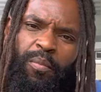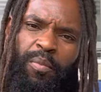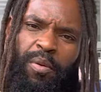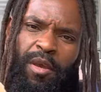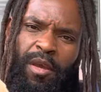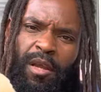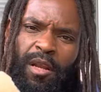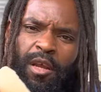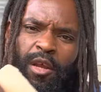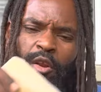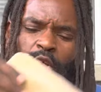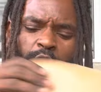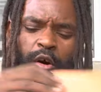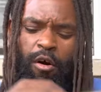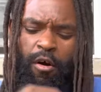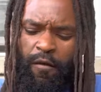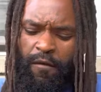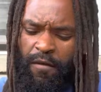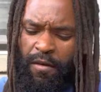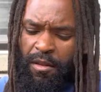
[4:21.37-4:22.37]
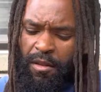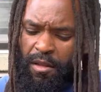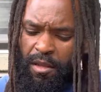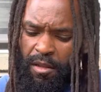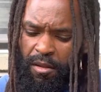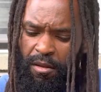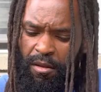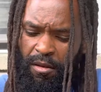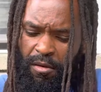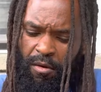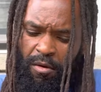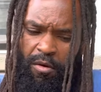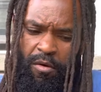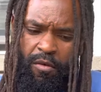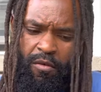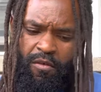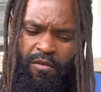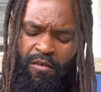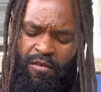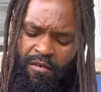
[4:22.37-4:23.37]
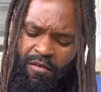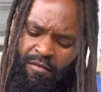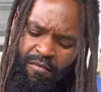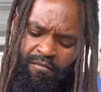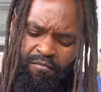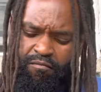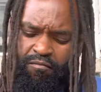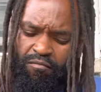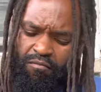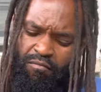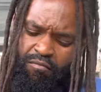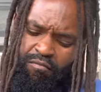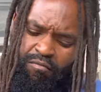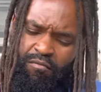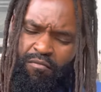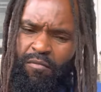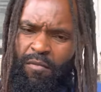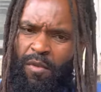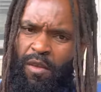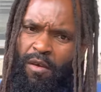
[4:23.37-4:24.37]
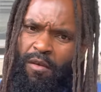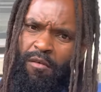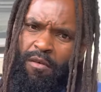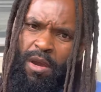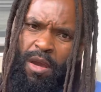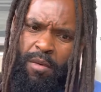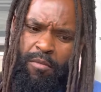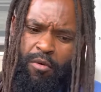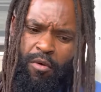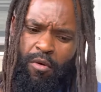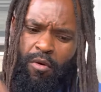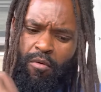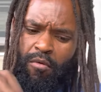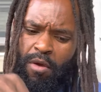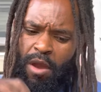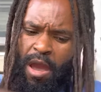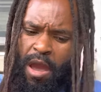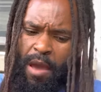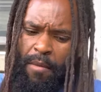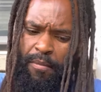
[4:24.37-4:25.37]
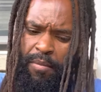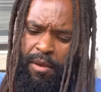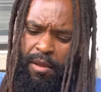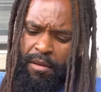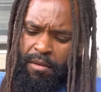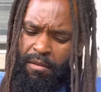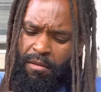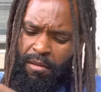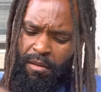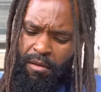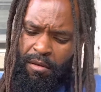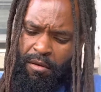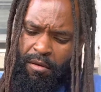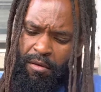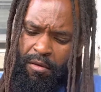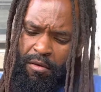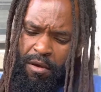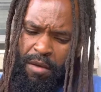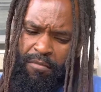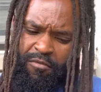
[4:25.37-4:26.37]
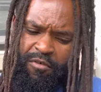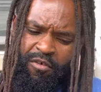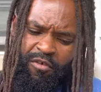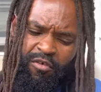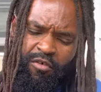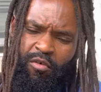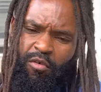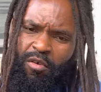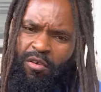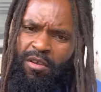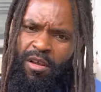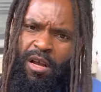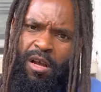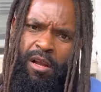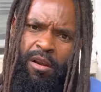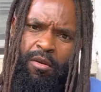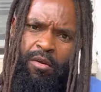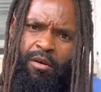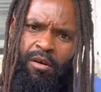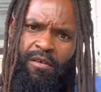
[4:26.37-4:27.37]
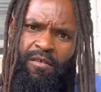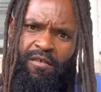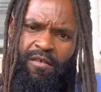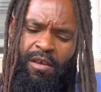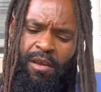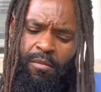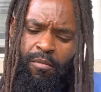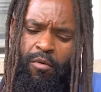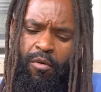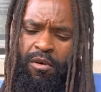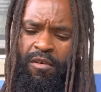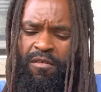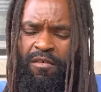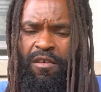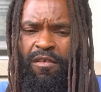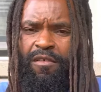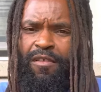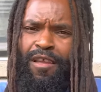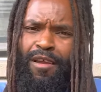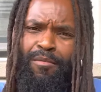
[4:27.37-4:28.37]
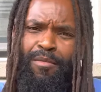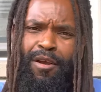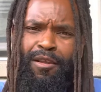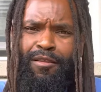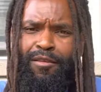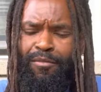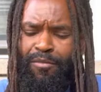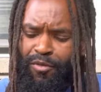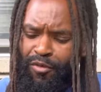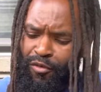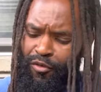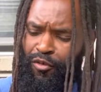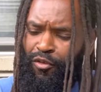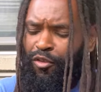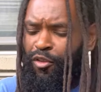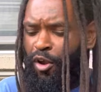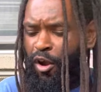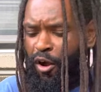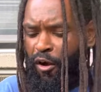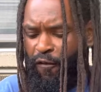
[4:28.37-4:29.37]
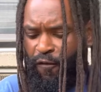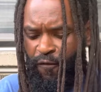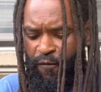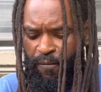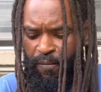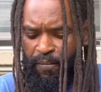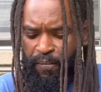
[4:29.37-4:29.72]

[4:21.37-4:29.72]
peel it off and then, you know, you just grab your wrap and, you know, I'm just showing y'all a little example because this thing about to be stuff.